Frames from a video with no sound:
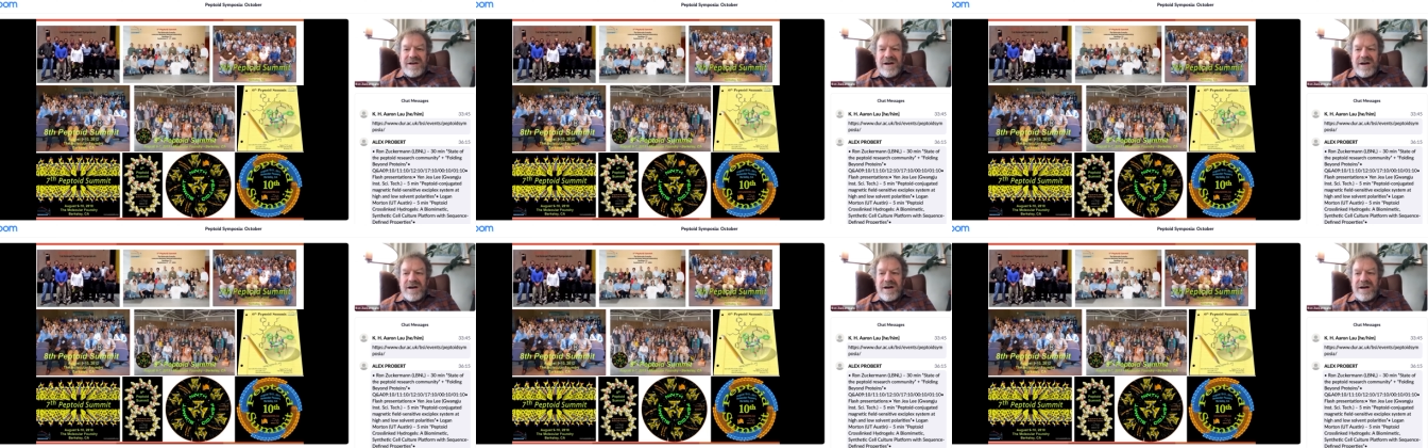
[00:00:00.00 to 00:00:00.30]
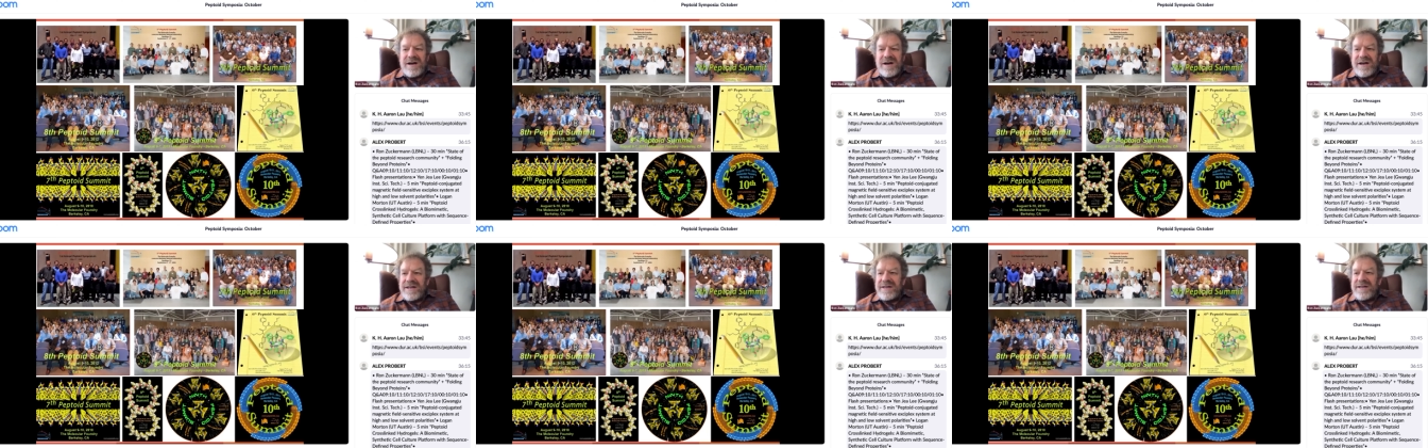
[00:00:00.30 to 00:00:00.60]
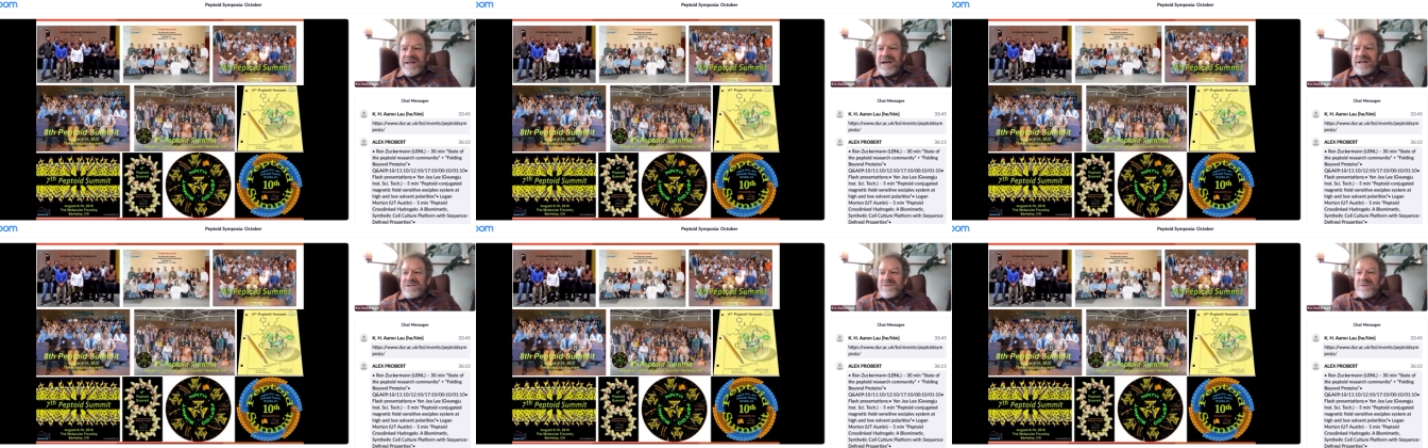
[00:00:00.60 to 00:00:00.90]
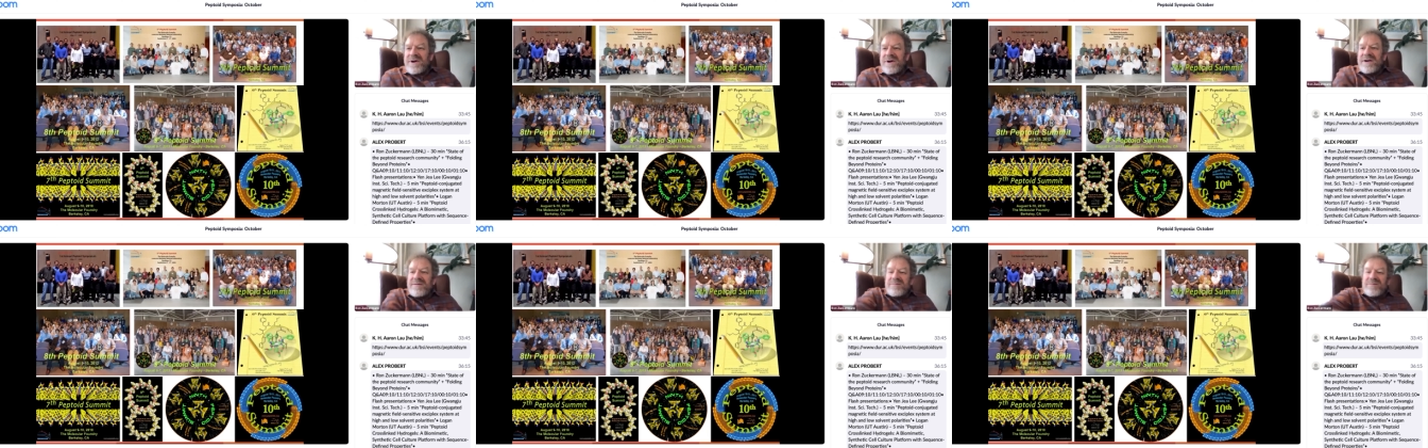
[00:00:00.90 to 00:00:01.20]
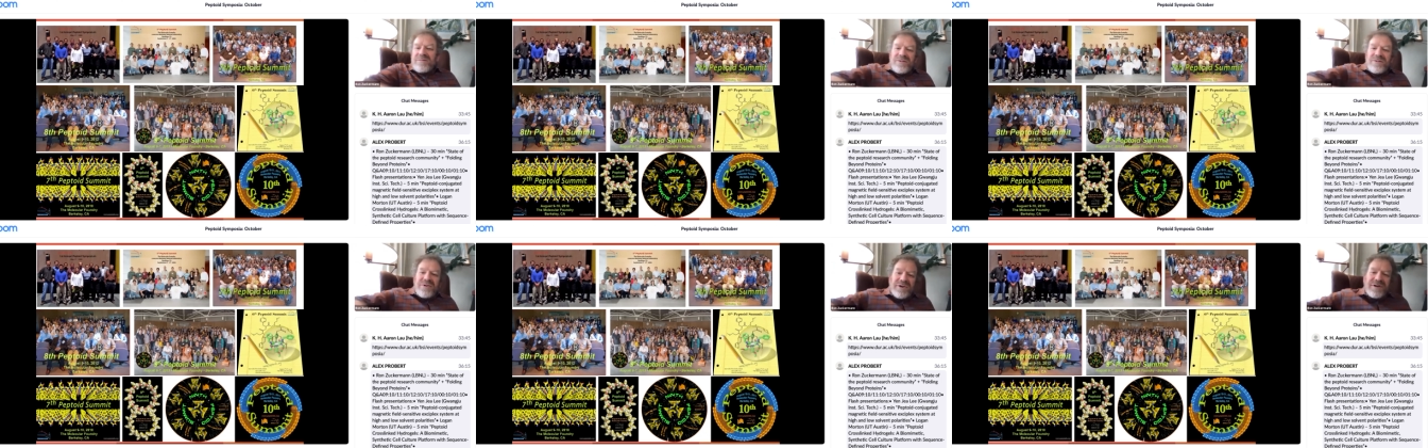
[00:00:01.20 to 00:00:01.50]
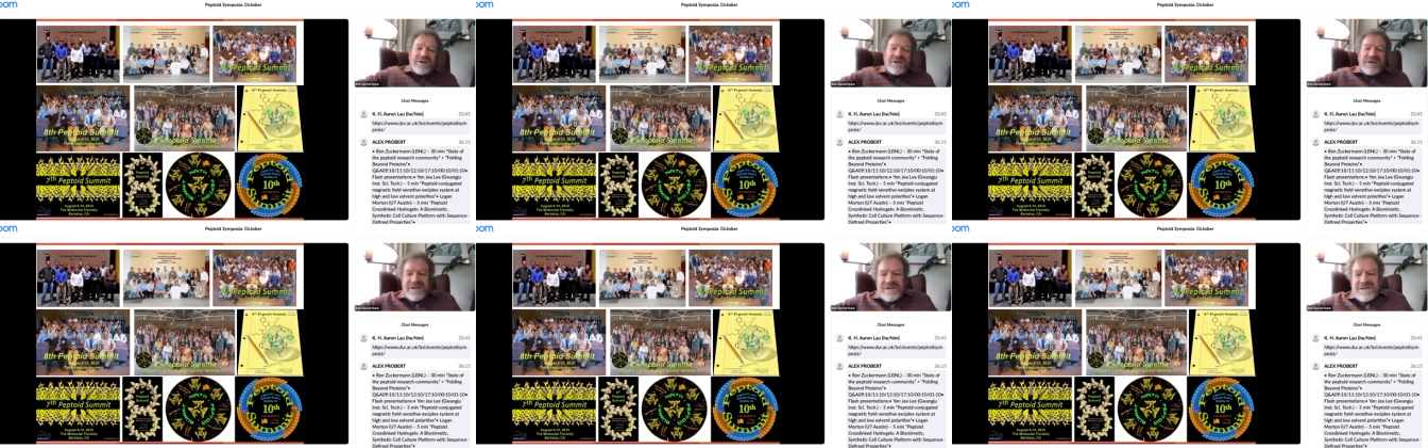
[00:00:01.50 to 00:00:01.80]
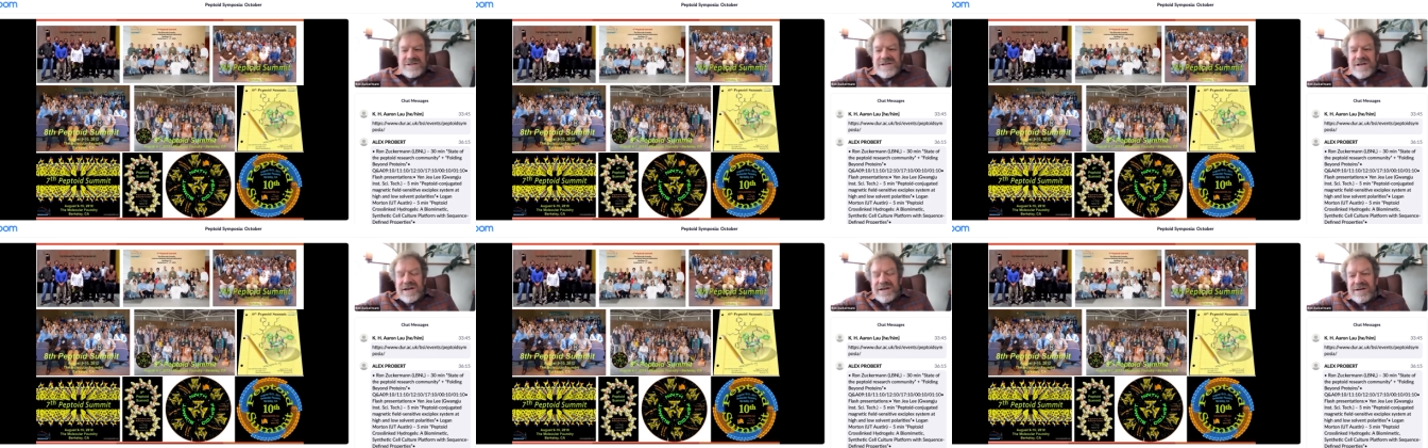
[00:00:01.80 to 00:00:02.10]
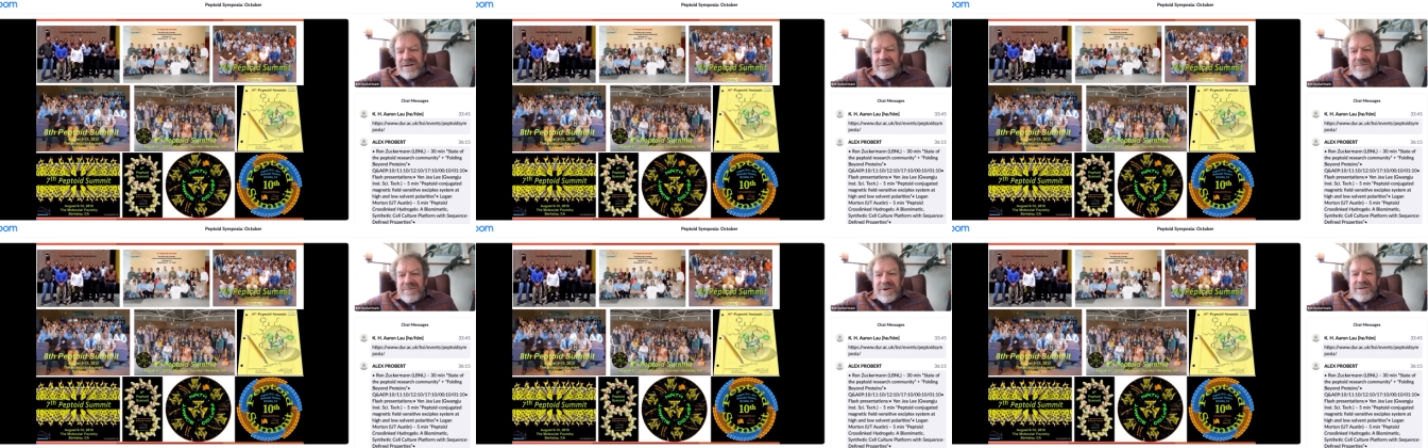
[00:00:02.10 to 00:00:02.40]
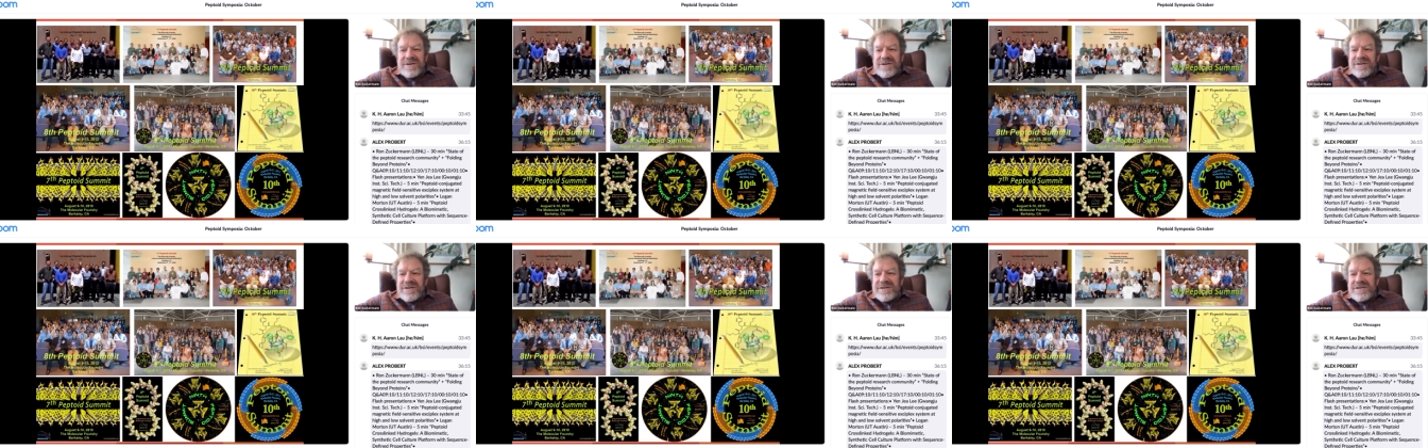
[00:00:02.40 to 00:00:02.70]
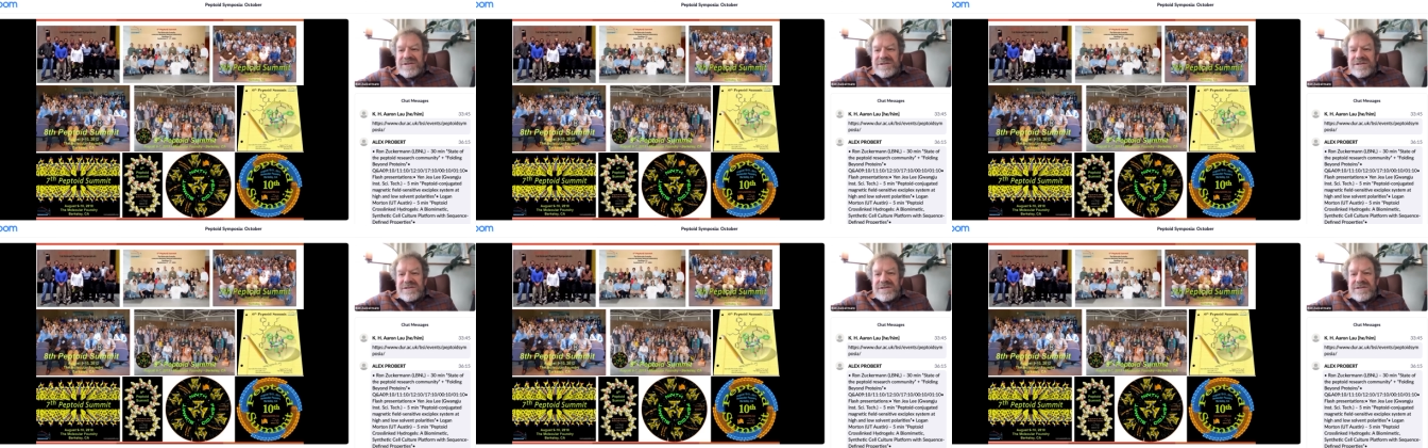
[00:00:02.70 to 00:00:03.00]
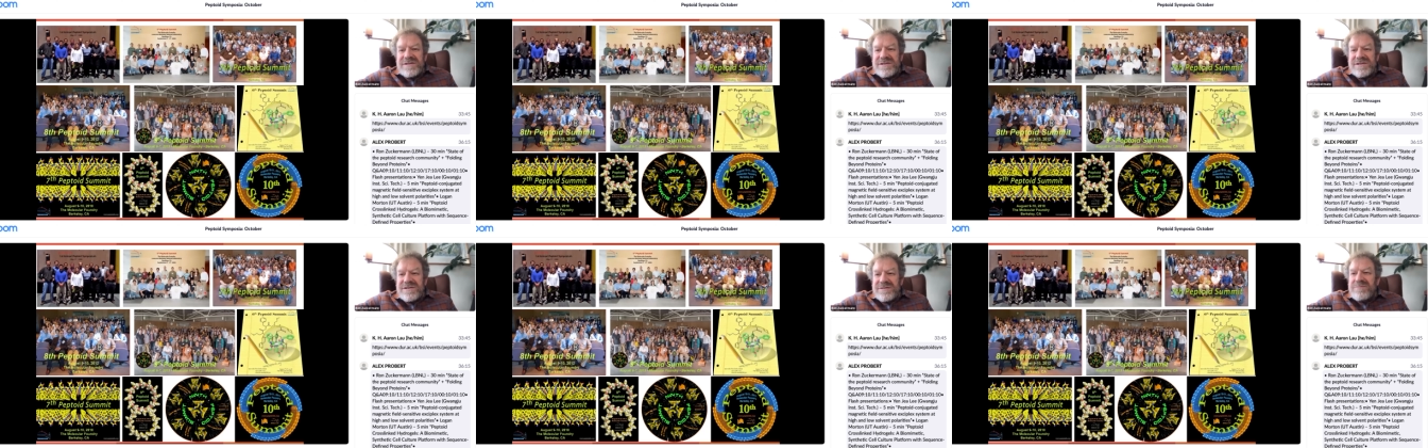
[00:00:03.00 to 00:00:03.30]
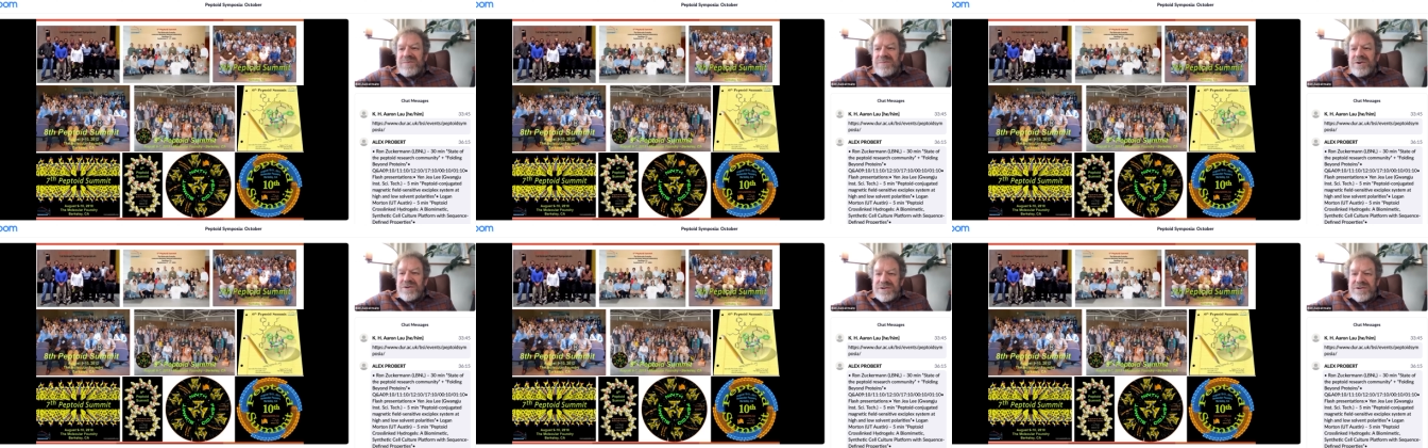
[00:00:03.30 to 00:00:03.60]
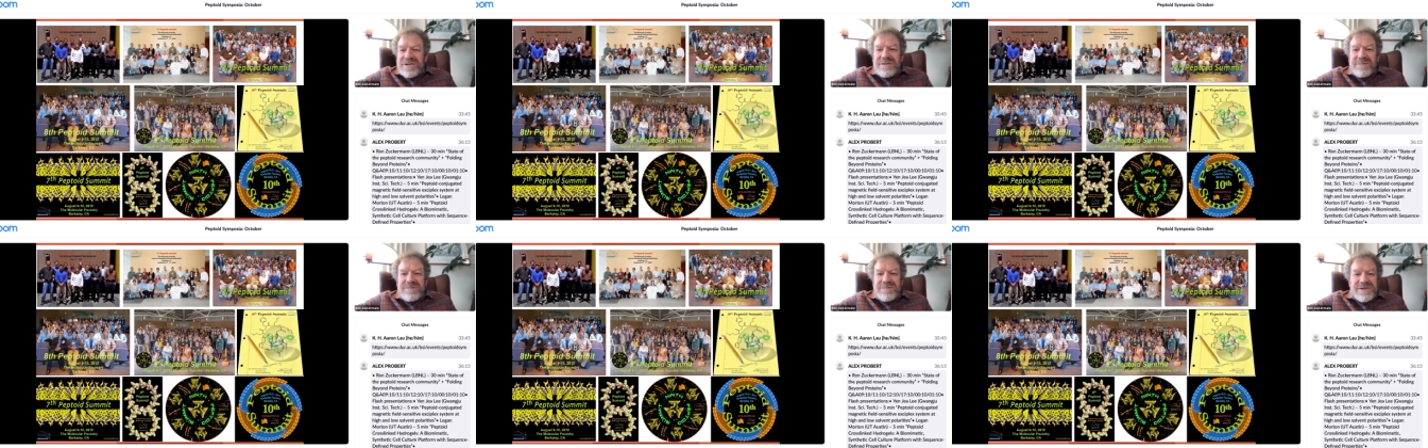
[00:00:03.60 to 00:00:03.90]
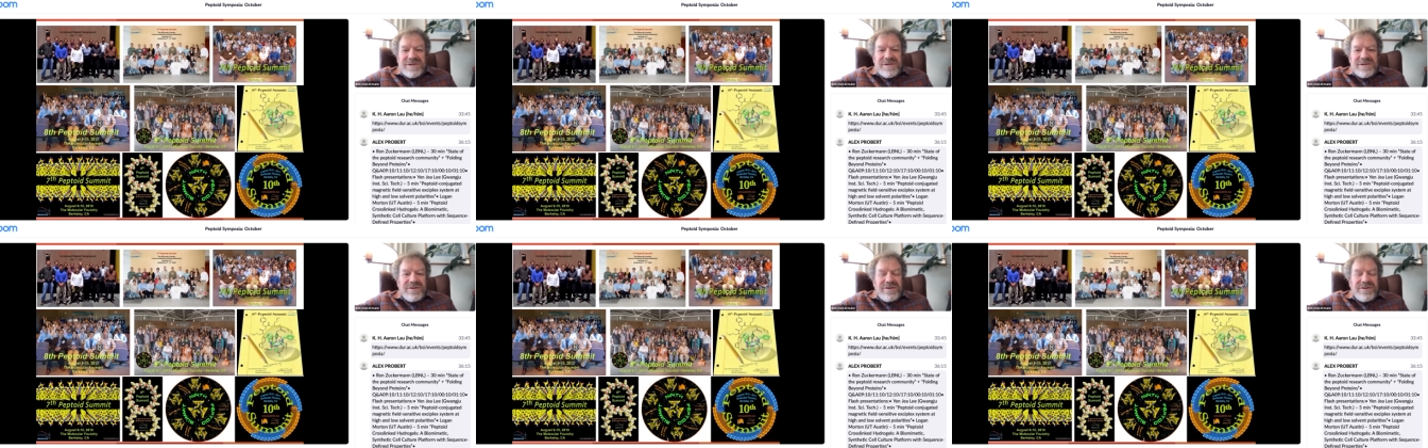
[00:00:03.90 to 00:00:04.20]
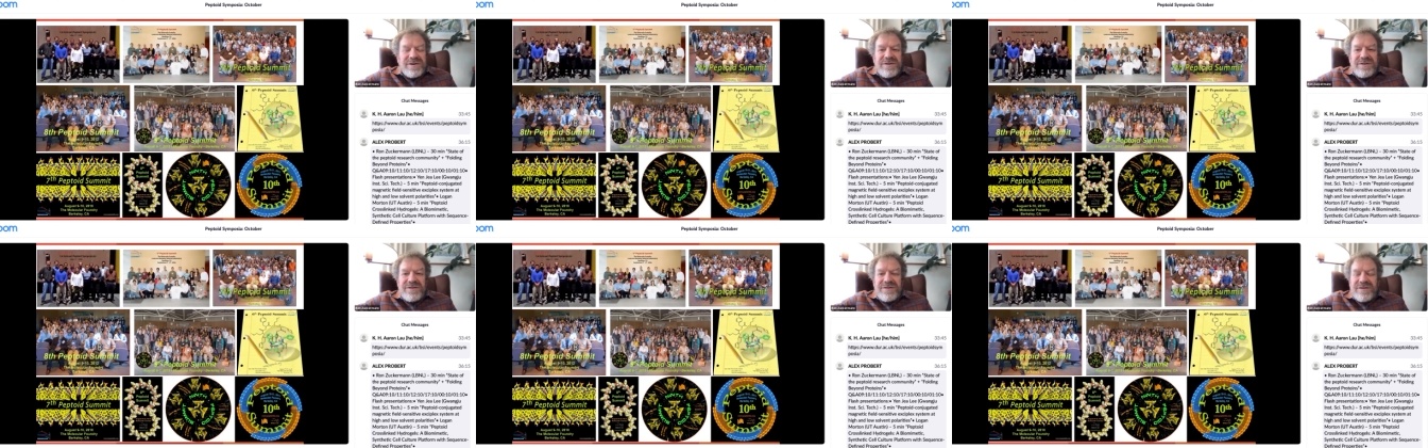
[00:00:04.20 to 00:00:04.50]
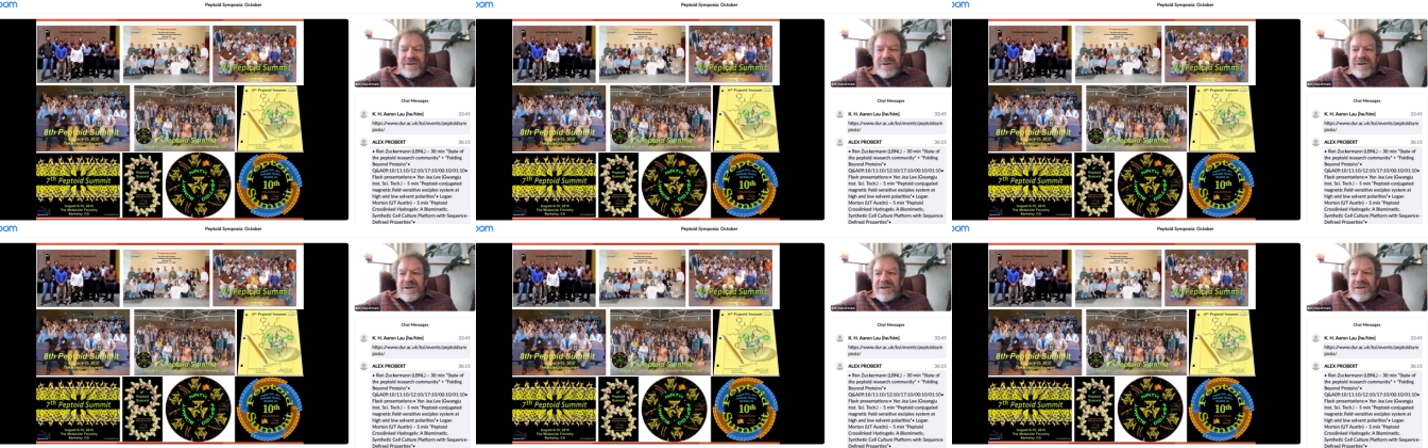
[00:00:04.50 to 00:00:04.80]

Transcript: Uh, and that's why I'm really excited about this symposium series.